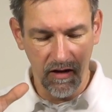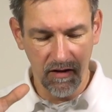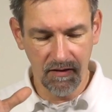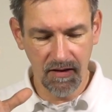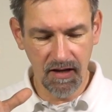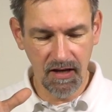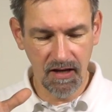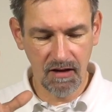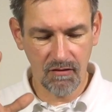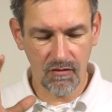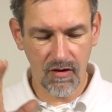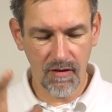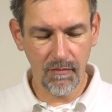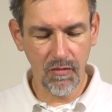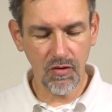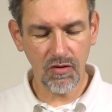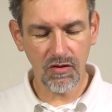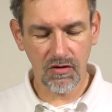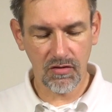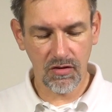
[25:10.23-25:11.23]
The
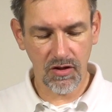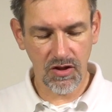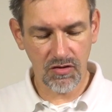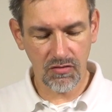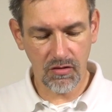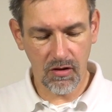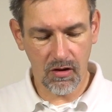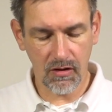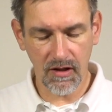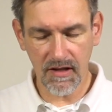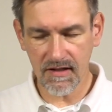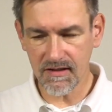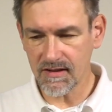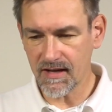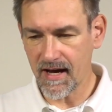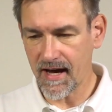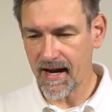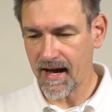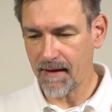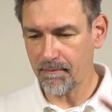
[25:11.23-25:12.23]
remote control is
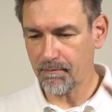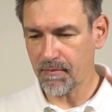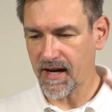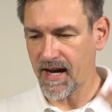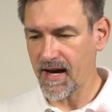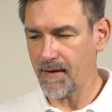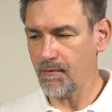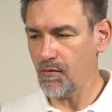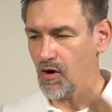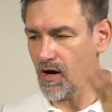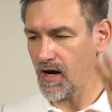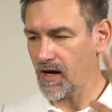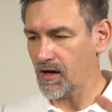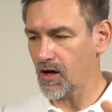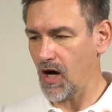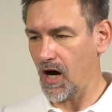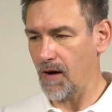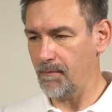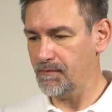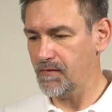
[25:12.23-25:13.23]
set up, camera,
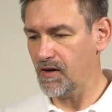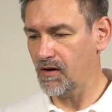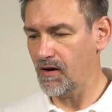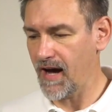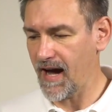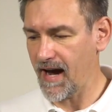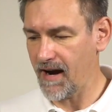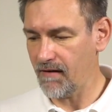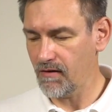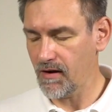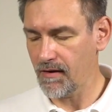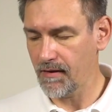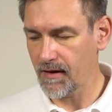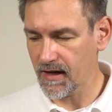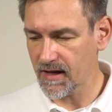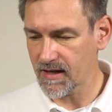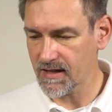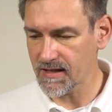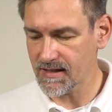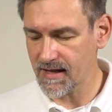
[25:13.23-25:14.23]
copter,
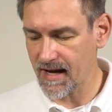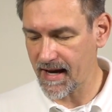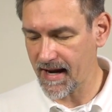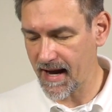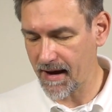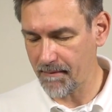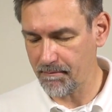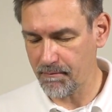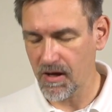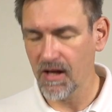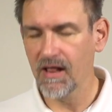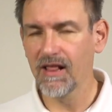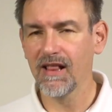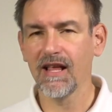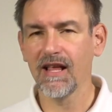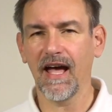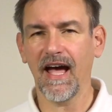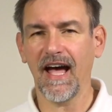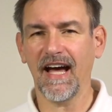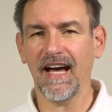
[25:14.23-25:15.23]
everything is set up,
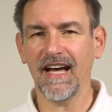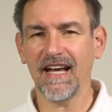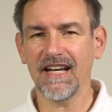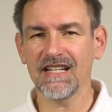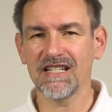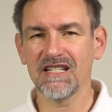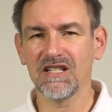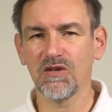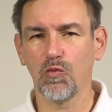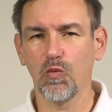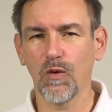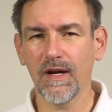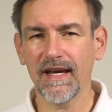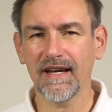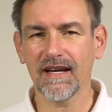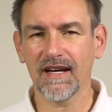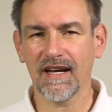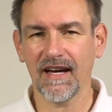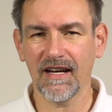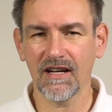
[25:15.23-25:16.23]
and we
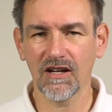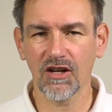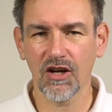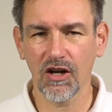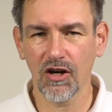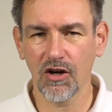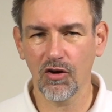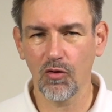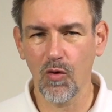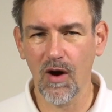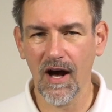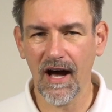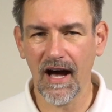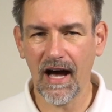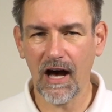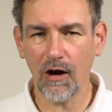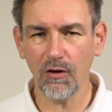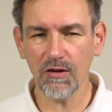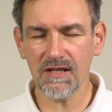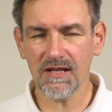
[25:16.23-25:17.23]
can go
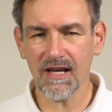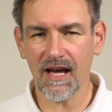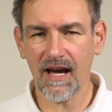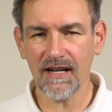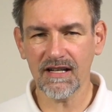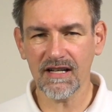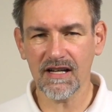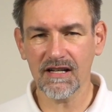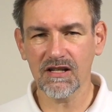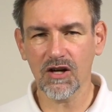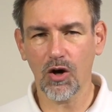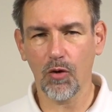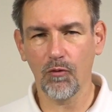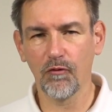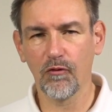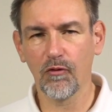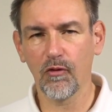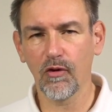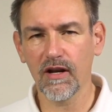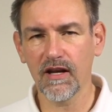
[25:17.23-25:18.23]
outside, and
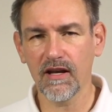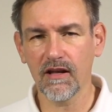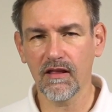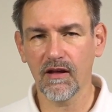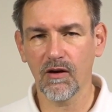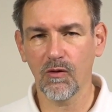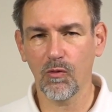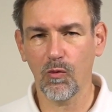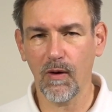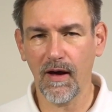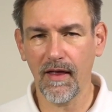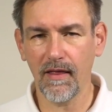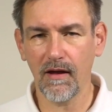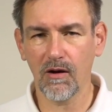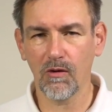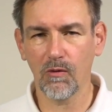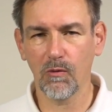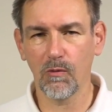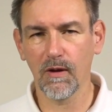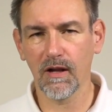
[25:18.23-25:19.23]
hopefully the
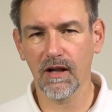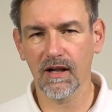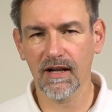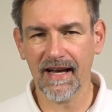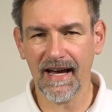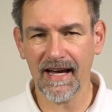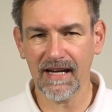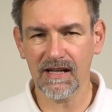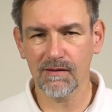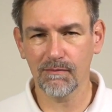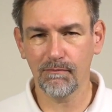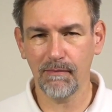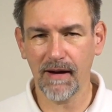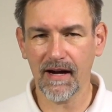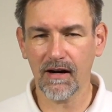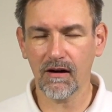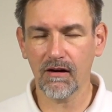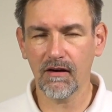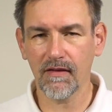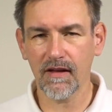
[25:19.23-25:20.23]
weather will get
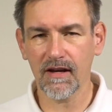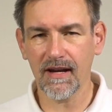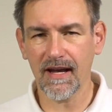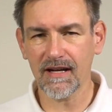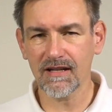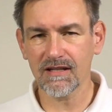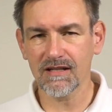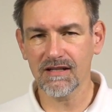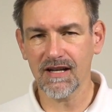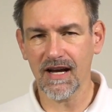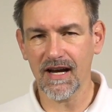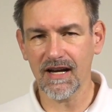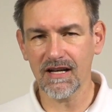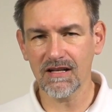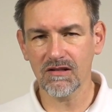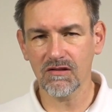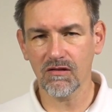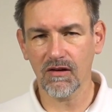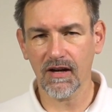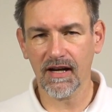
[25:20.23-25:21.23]
better in the next
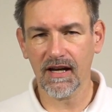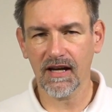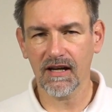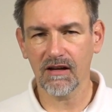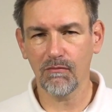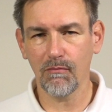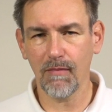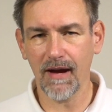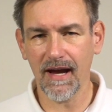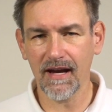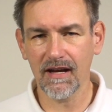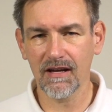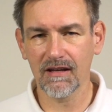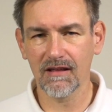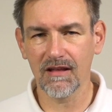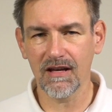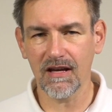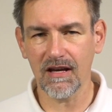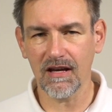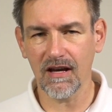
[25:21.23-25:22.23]
days, so I can make
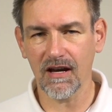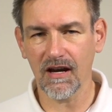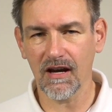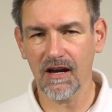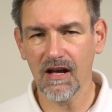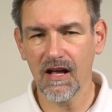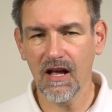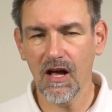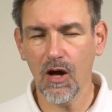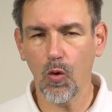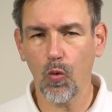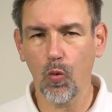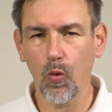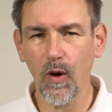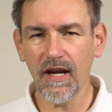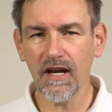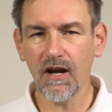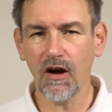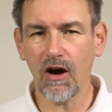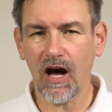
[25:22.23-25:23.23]
the
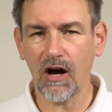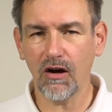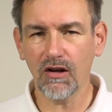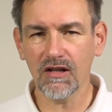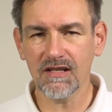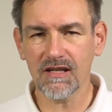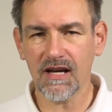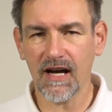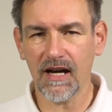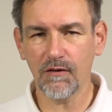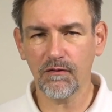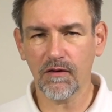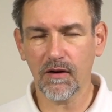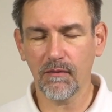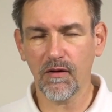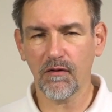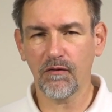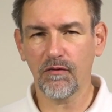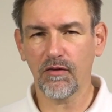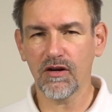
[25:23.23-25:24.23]
video outside from
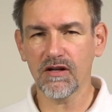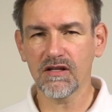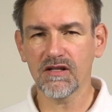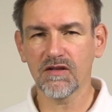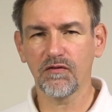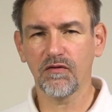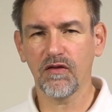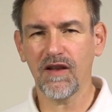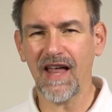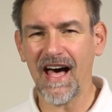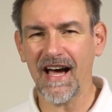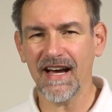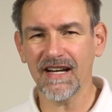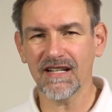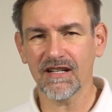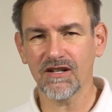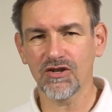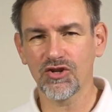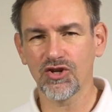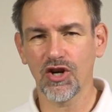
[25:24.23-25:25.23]
the first flight
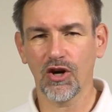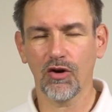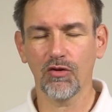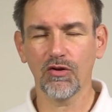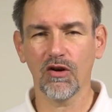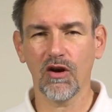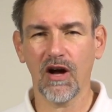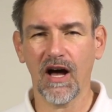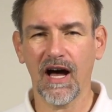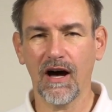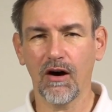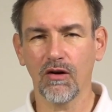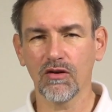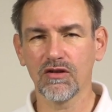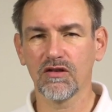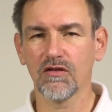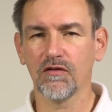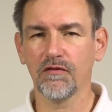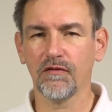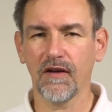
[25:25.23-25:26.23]
and show you how
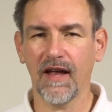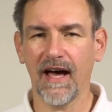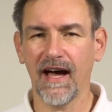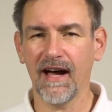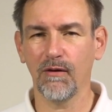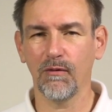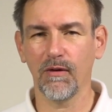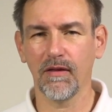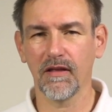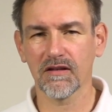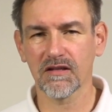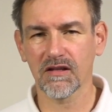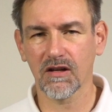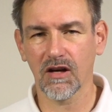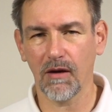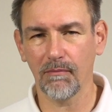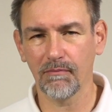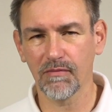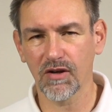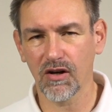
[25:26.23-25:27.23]
to fly with this
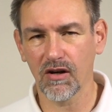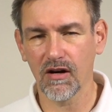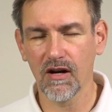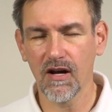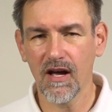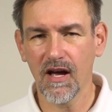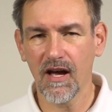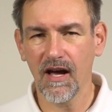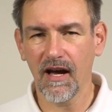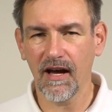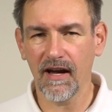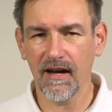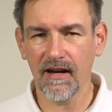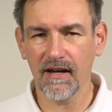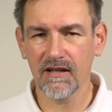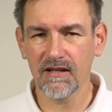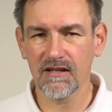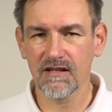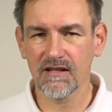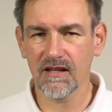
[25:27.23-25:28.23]
copter,
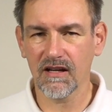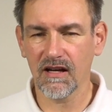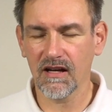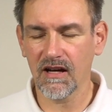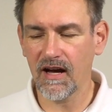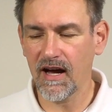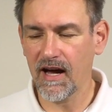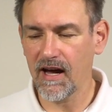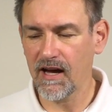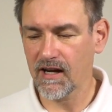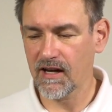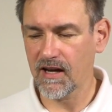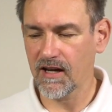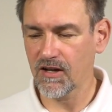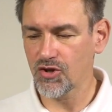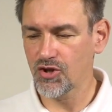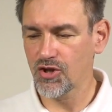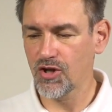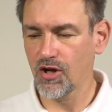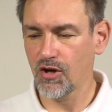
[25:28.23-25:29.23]
and I
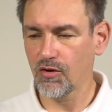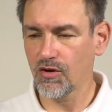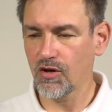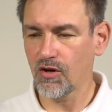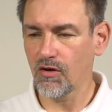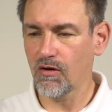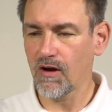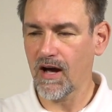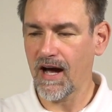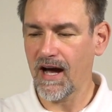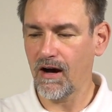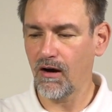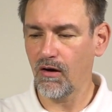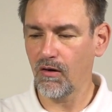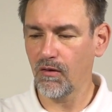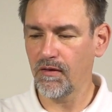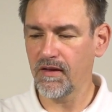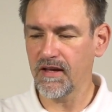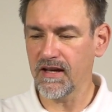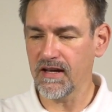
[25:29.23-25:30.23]
can show you
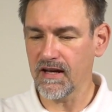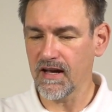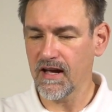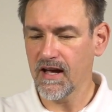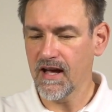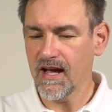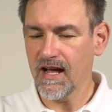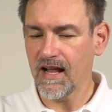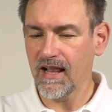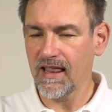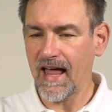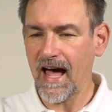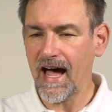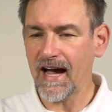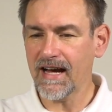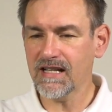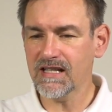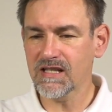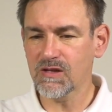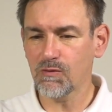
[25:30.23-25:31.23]
how the
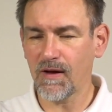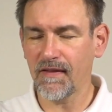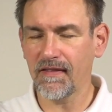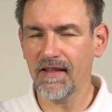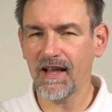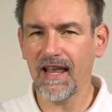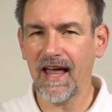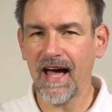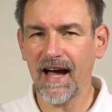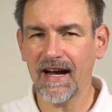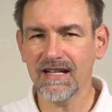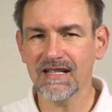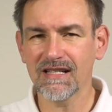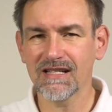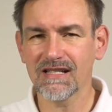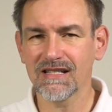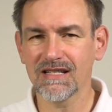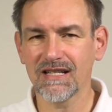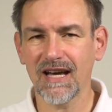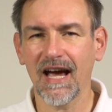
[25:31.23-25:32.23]
lights, what the
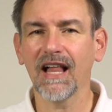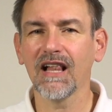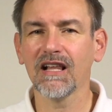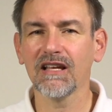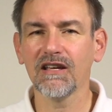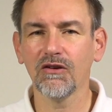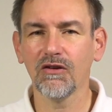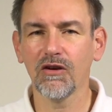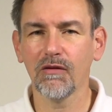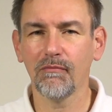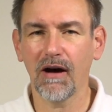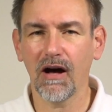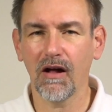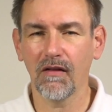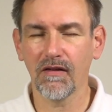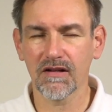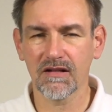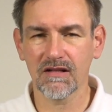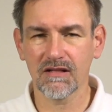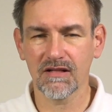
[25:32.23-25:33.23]
lights tell you
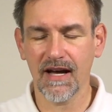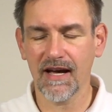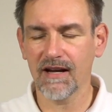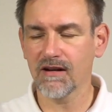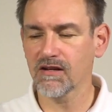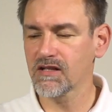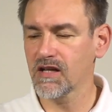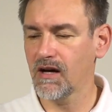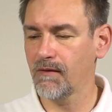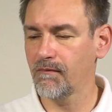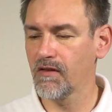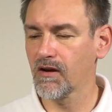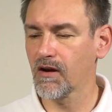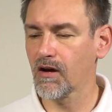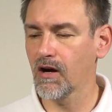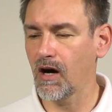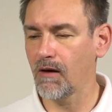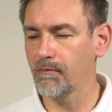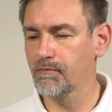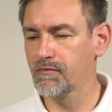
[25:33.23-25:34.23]
about the status of the
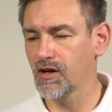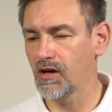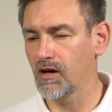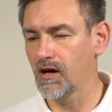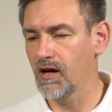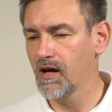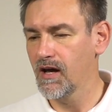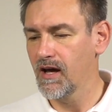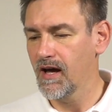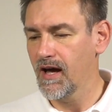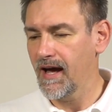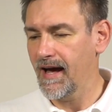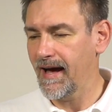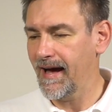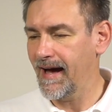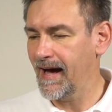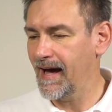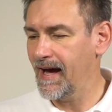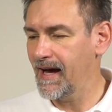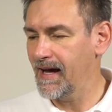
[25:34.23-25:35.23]
copter,
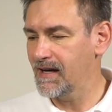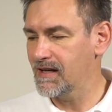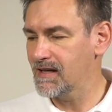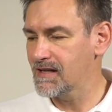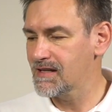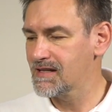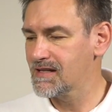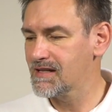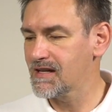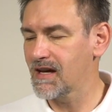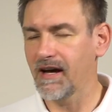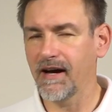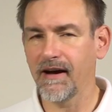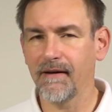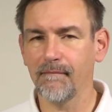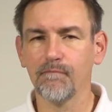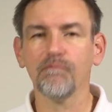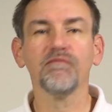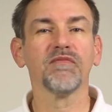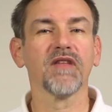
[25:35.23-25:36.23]
and
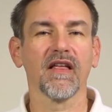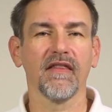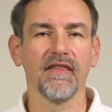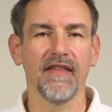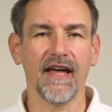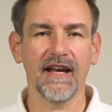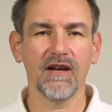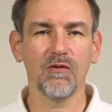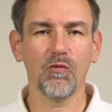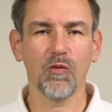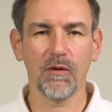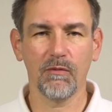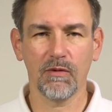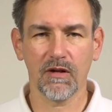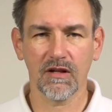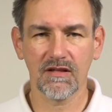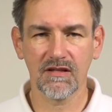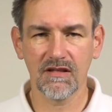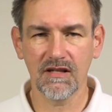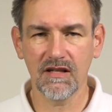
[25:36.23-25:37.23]
then we
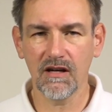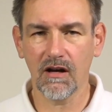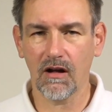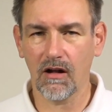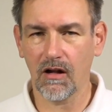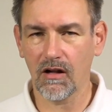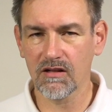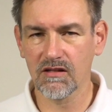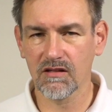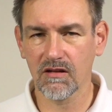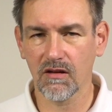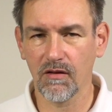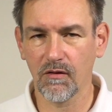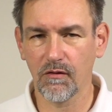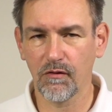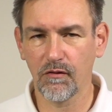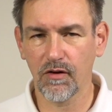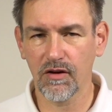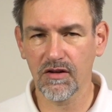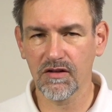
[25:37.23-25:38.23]
will see also the
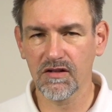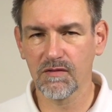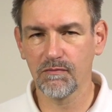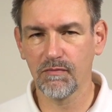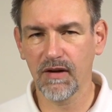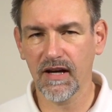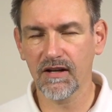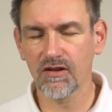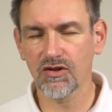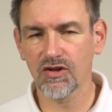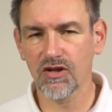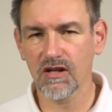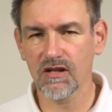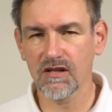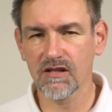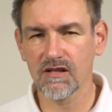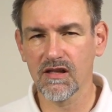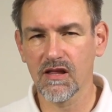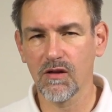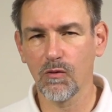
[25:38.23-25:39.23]
first
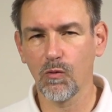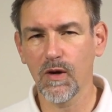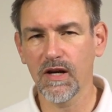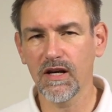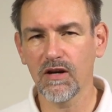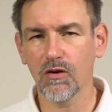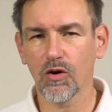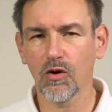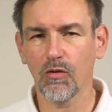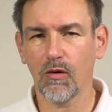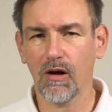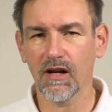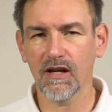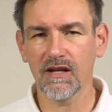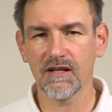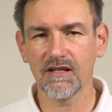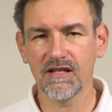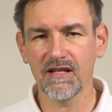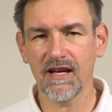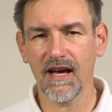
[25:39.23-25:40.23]
pictures, the video
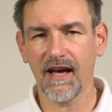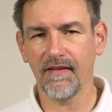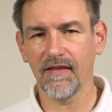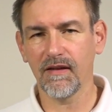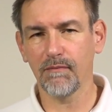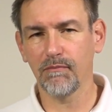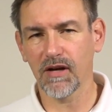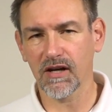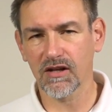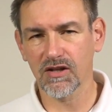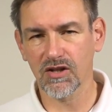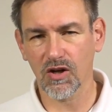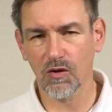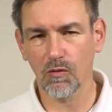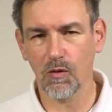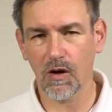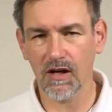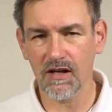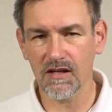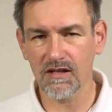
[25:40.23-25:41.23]
quality and the picture
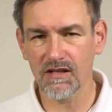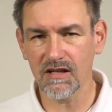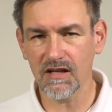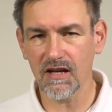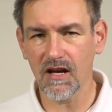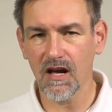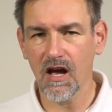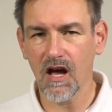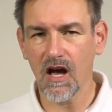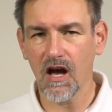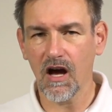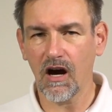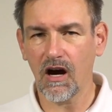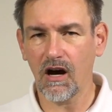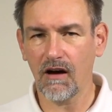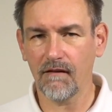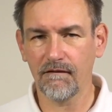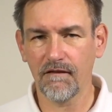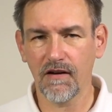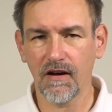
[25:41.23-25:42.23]
quality
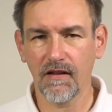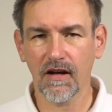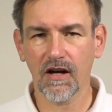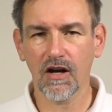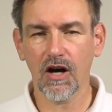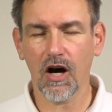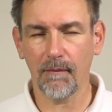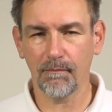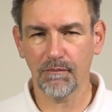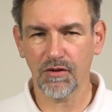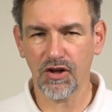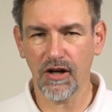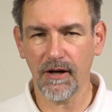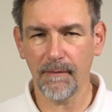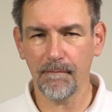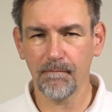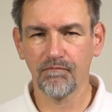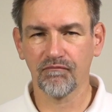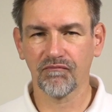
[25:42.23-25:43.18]
of the copter.